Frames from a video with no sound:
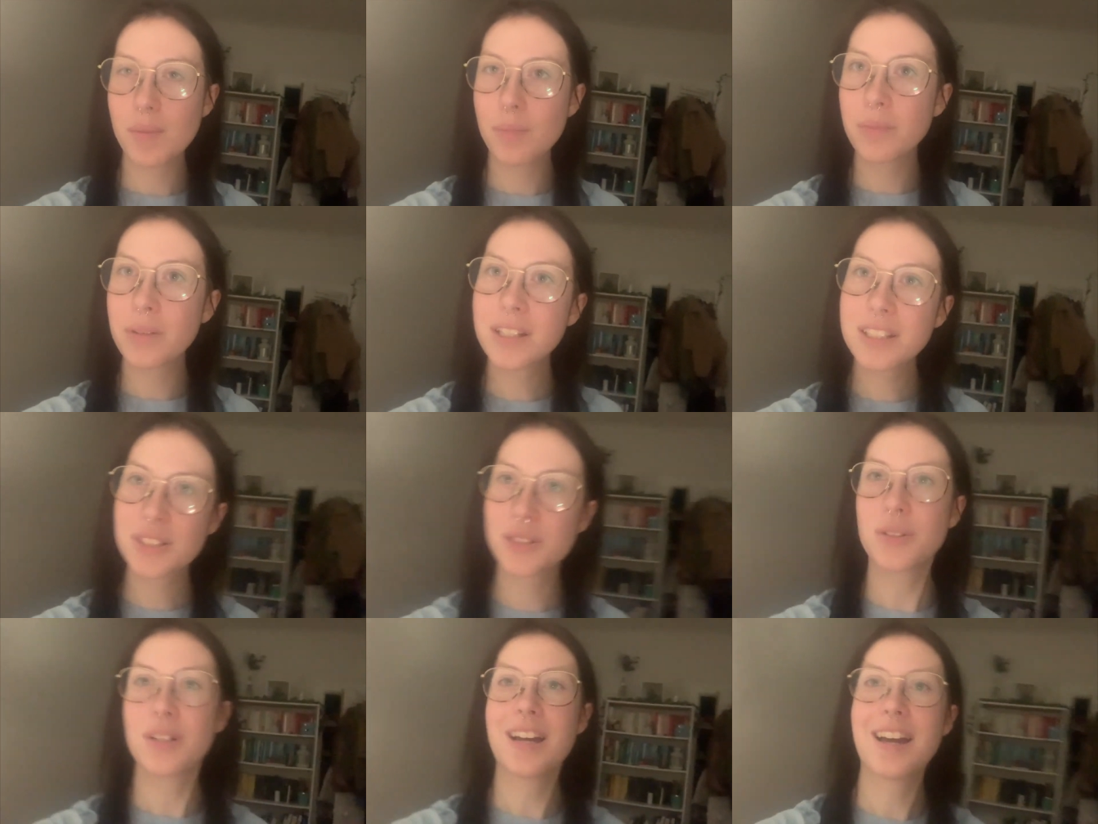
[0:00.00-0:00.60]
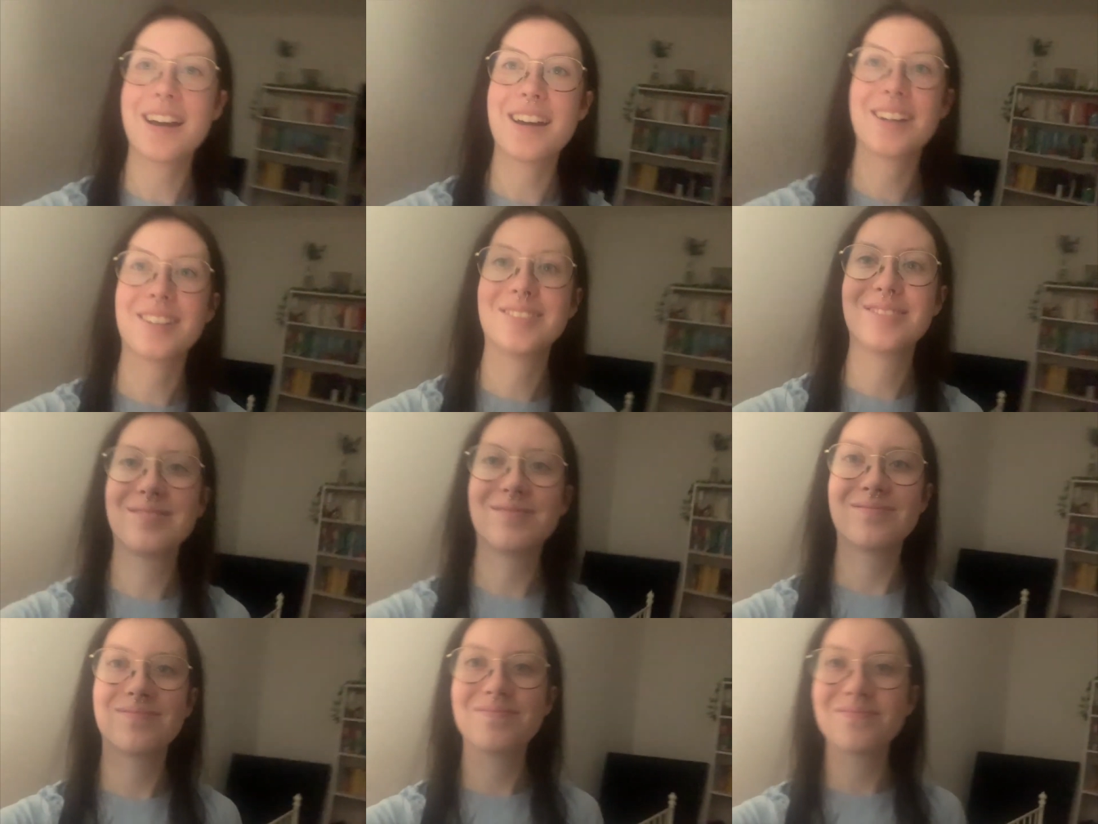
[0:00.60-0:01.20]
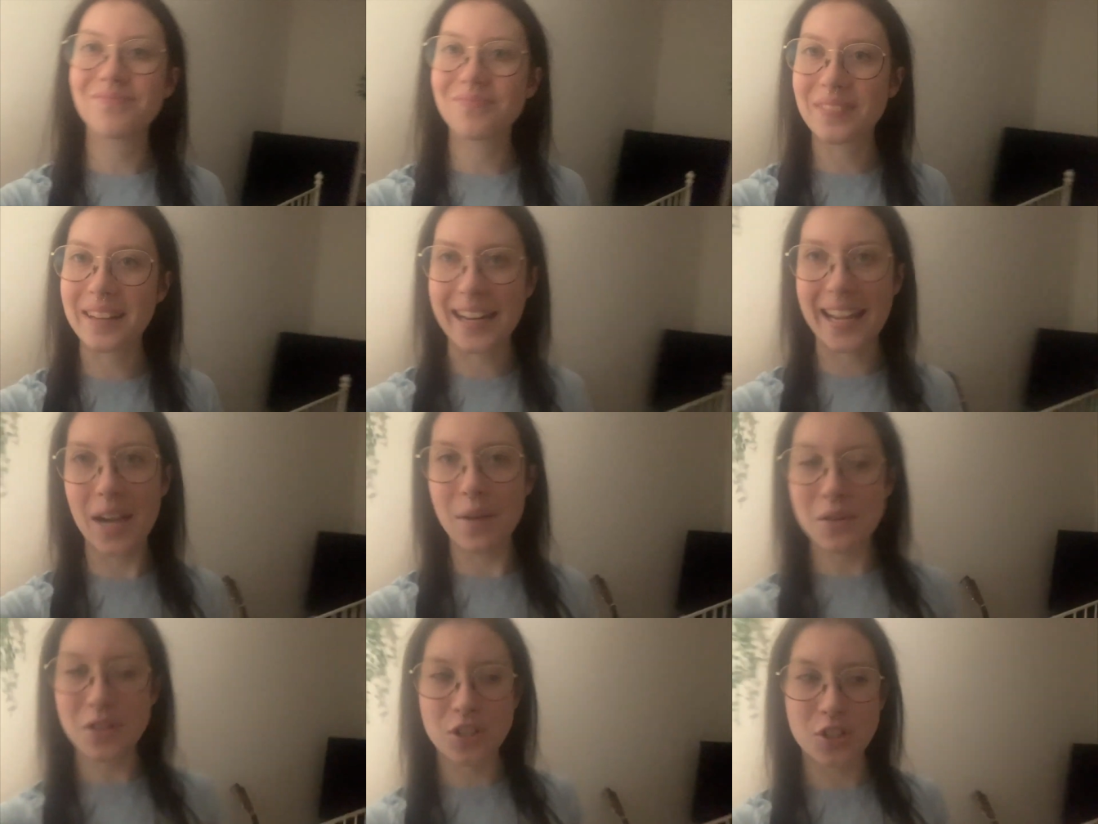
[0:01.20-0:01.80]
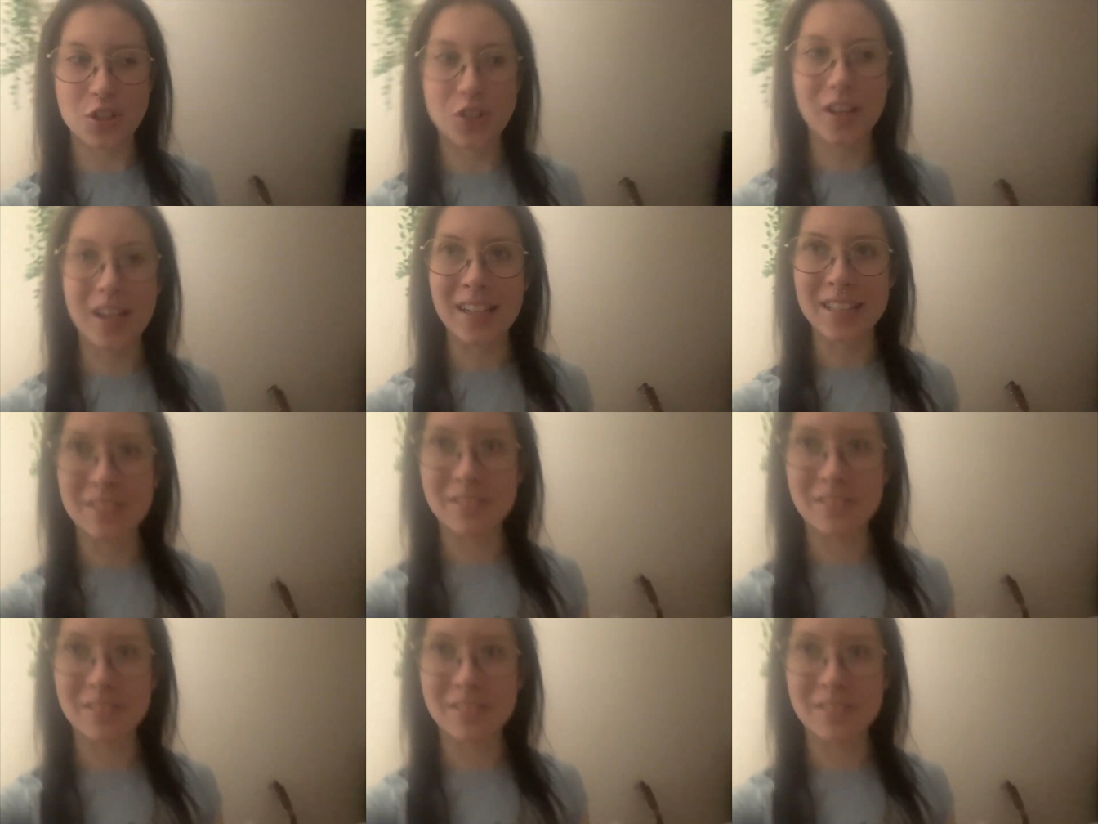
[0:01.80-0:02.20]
but it's okay. But I can't wait to show you guys